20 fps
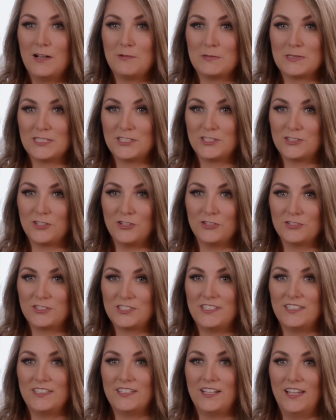I was
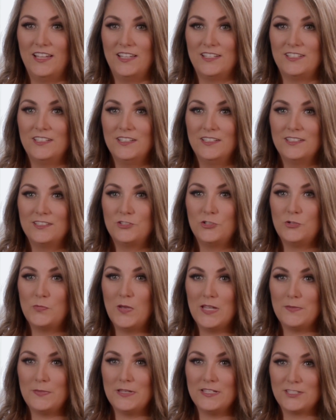exhausted. I had 2
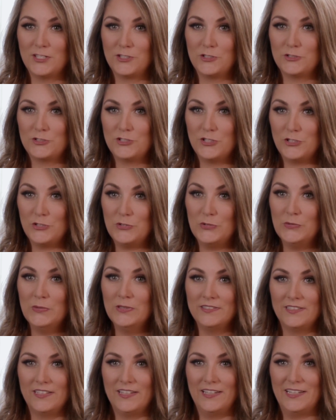babies under 2